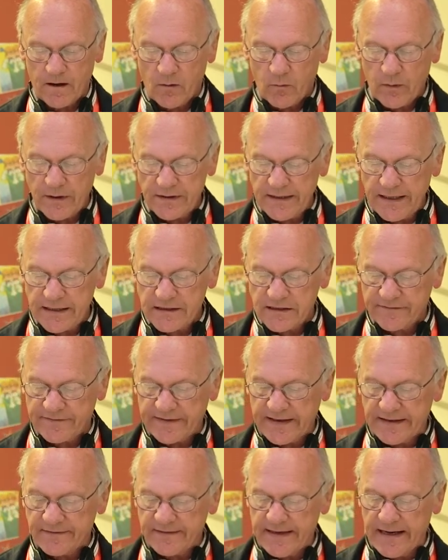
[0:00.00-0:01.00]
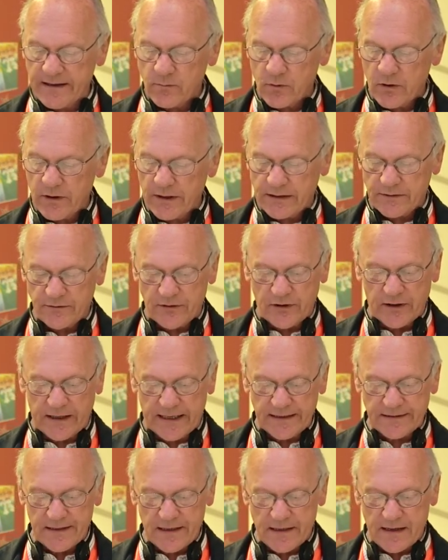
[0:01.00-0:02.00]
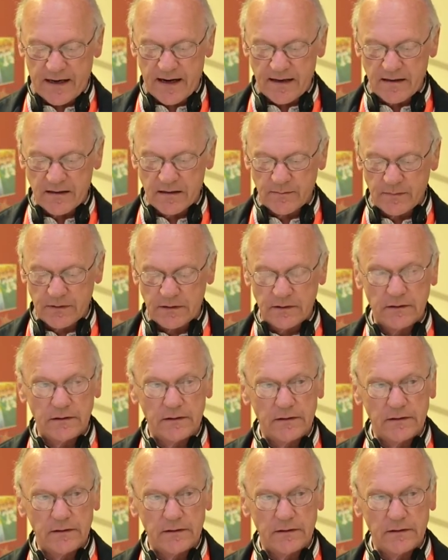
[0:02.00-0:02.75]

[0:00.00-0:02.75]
When the Interfaith Network in the United Kingdom,